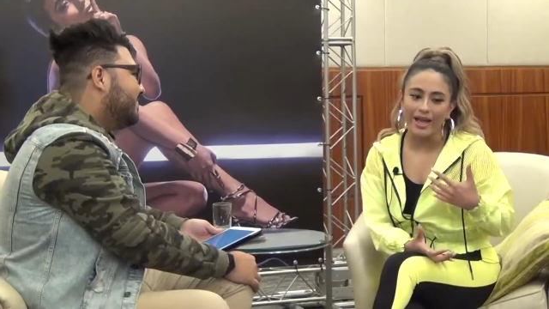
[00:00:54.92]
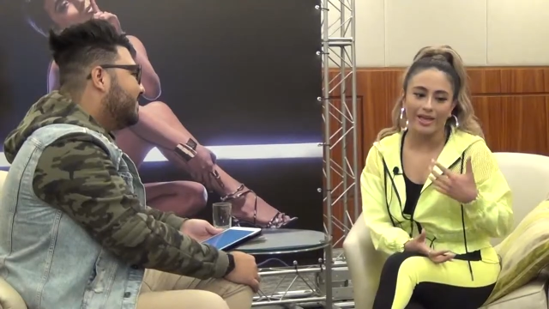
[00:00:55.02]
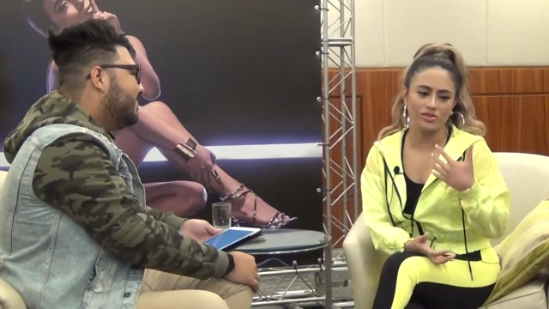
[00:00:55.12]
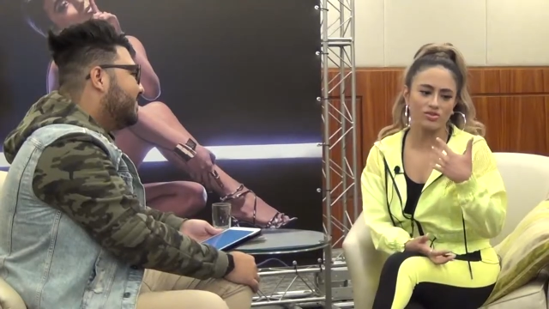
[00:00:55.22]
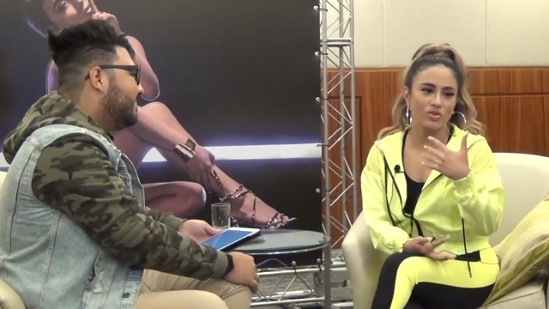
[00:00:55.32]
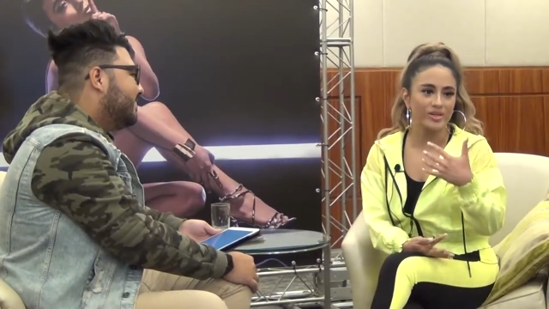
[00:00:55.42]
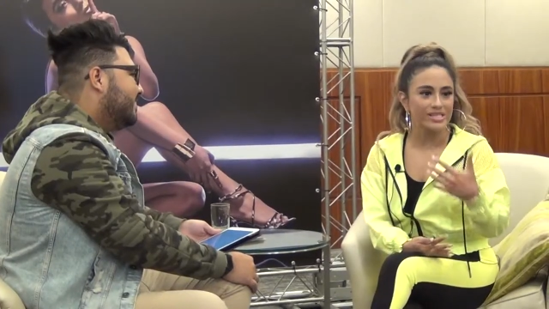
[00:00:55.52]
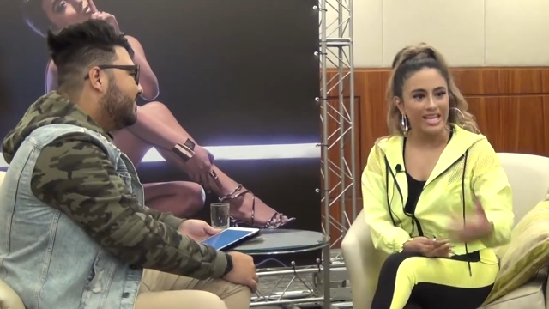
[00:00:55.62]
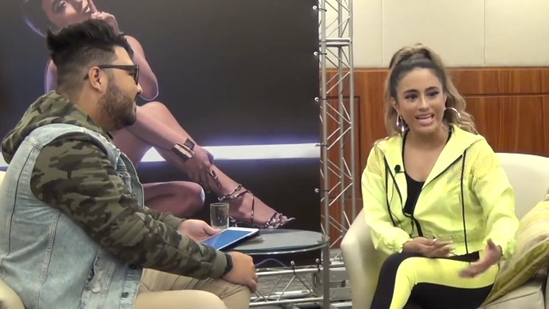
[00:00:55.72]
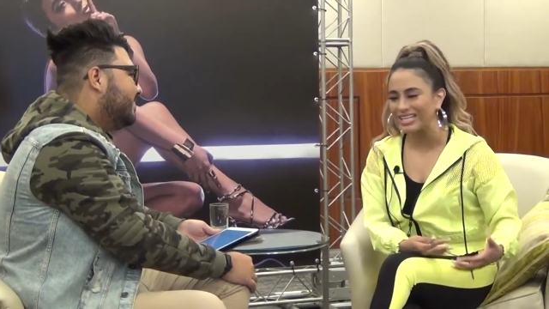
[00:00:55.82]
Speaker 1: and so
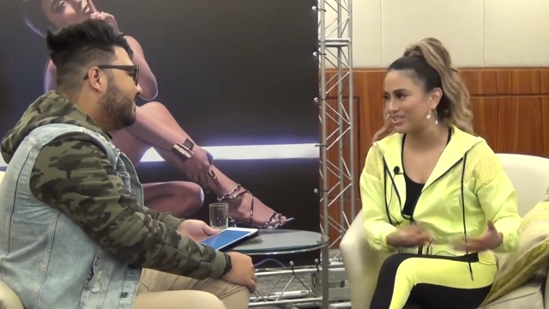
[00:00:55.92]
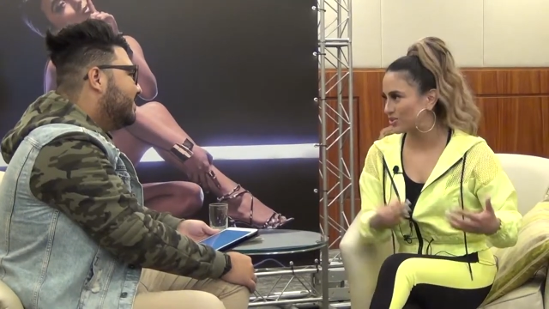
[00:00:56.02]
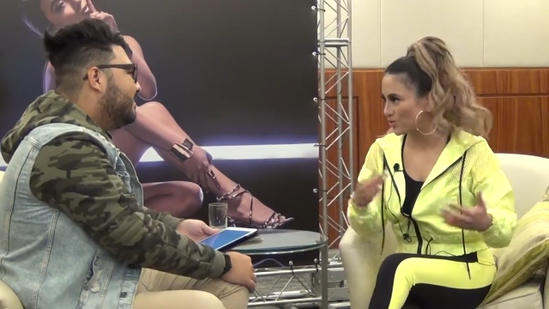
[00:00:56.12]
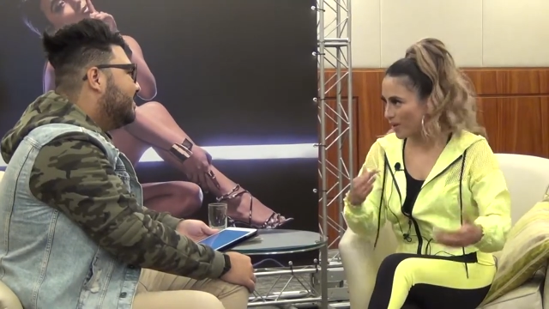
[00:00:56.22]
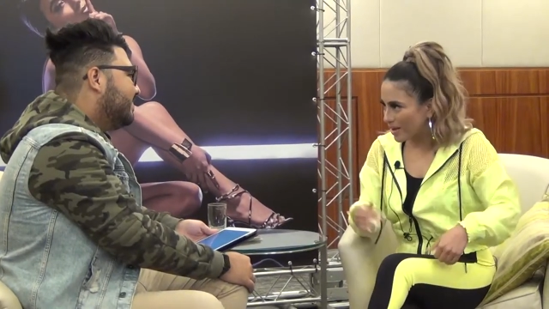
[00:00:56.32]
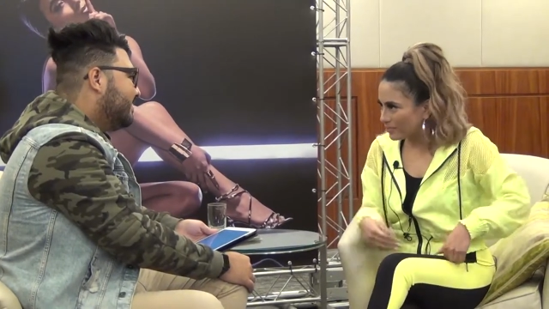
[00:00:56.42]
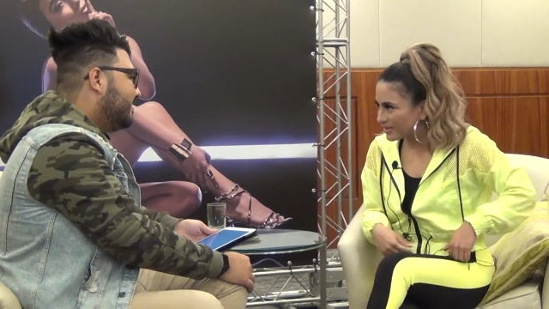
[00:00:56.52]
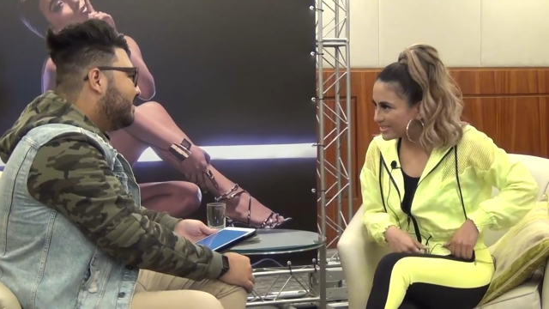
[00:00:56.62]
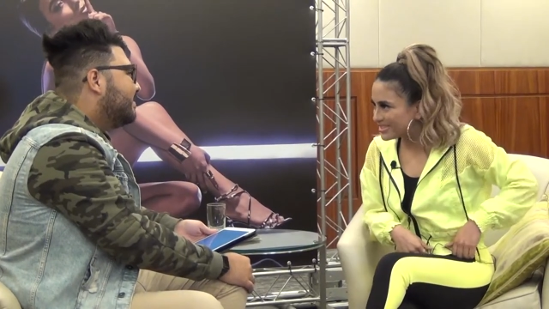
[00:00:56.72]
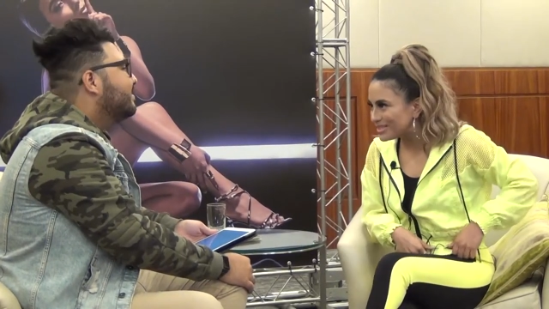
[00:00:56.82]
excited and so
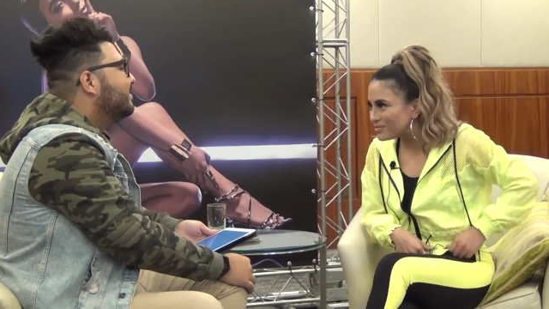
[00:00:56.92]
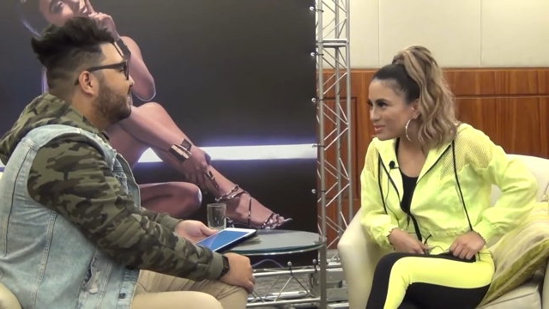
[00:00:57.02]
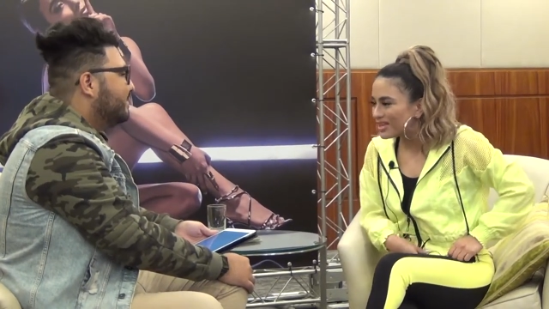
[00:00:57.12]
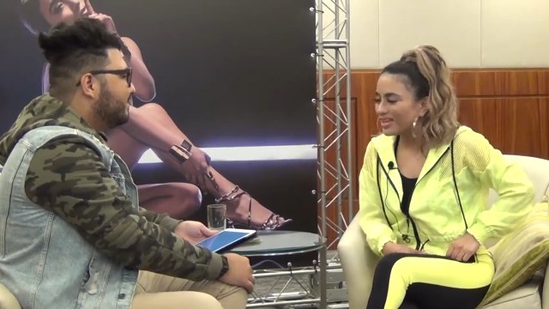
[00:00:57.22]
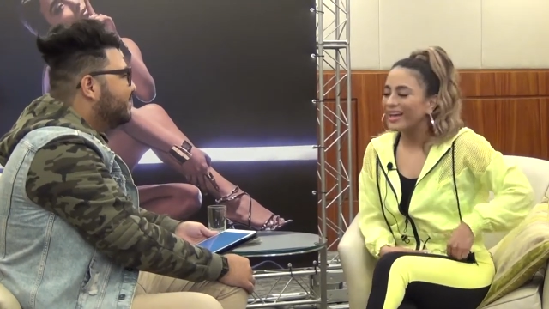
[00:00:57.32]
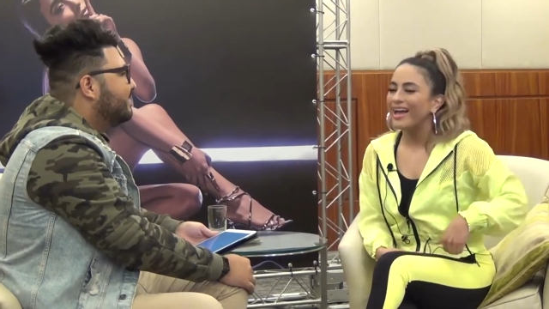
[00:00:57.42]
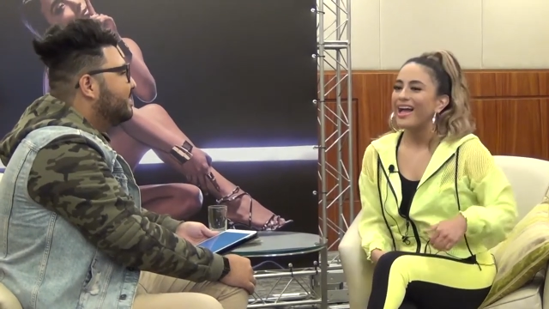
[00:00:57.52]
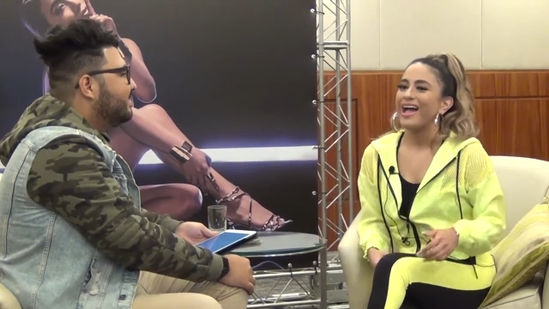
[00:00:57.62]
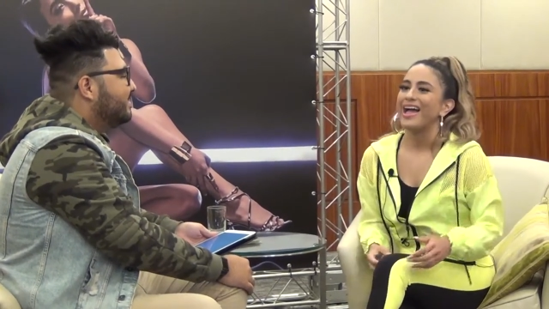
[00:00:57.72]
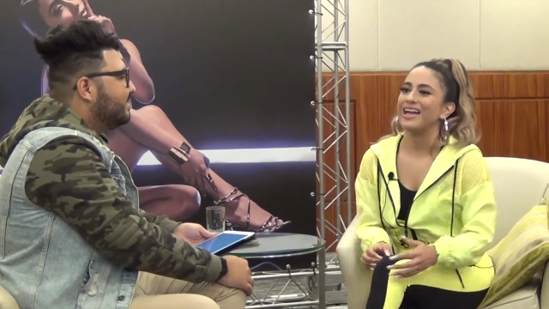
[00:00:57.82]
happy to see me,
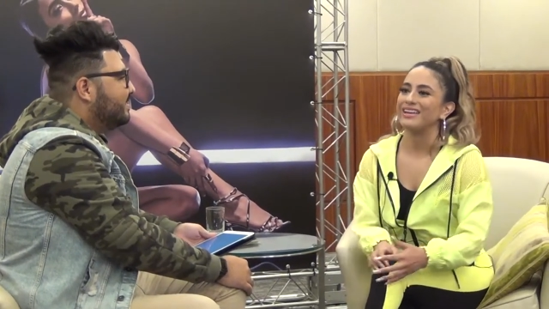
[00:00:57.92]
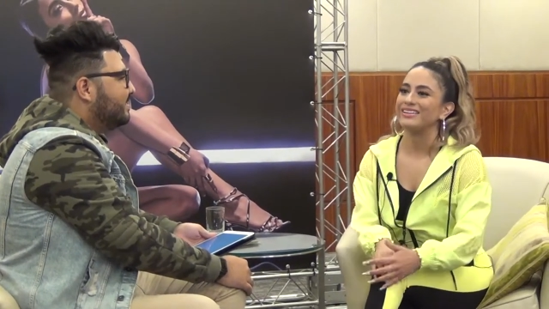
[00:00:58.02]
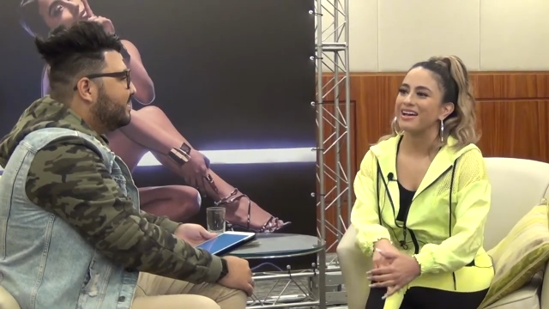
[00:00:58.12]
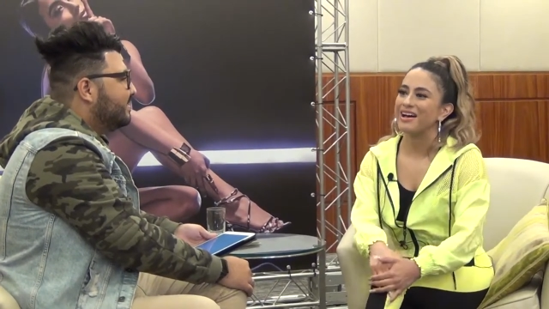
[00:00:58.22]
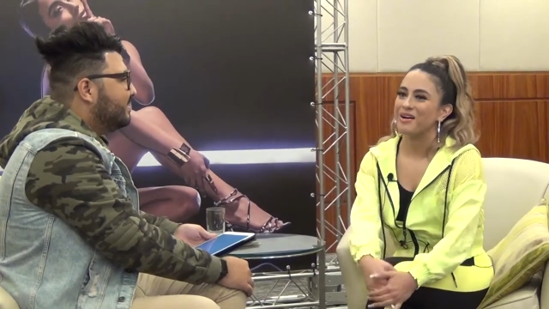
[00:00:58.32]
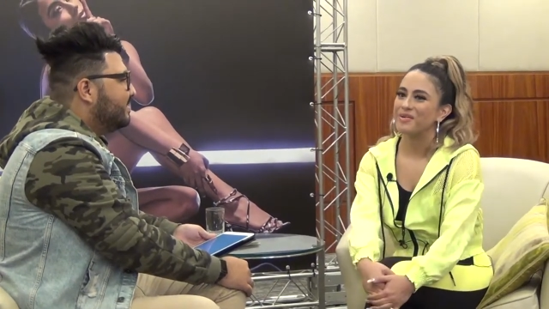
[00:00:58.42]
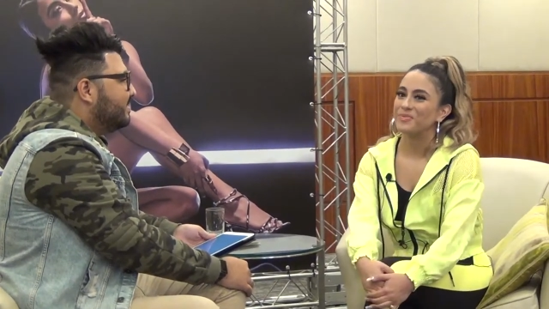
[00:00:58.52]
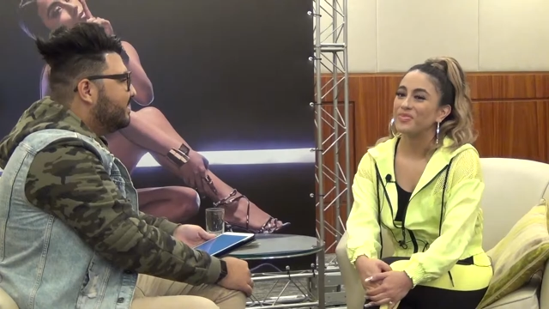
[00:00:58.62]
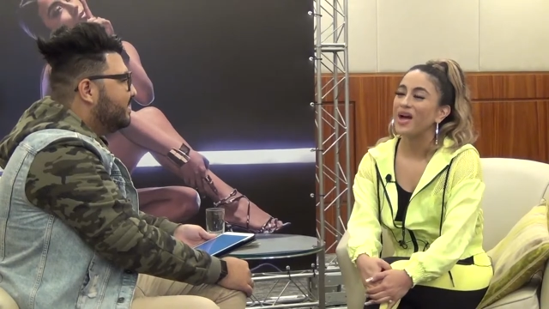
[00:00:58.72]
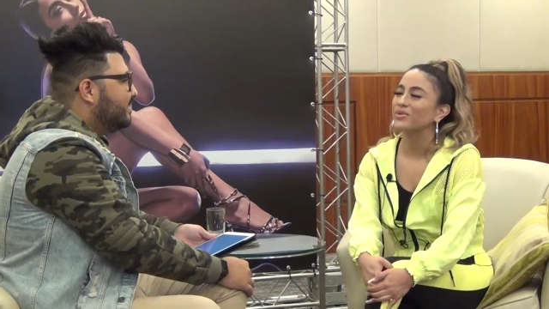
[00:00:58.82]
and
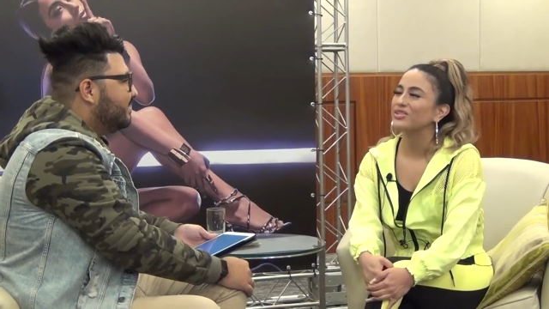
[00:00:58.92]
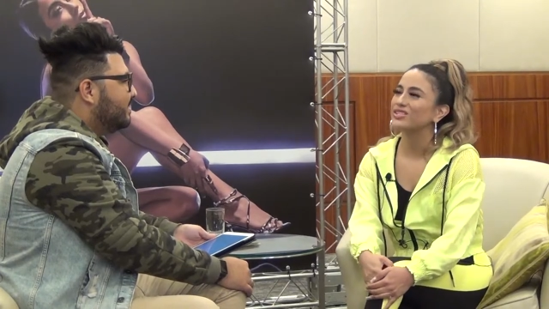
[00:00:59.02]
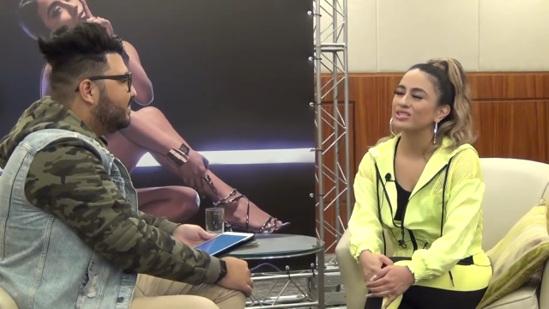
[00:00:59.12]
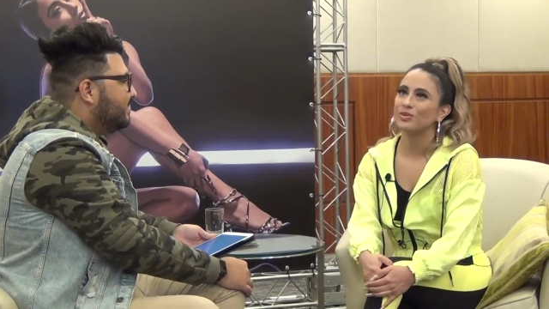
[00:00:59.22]
um, that was such a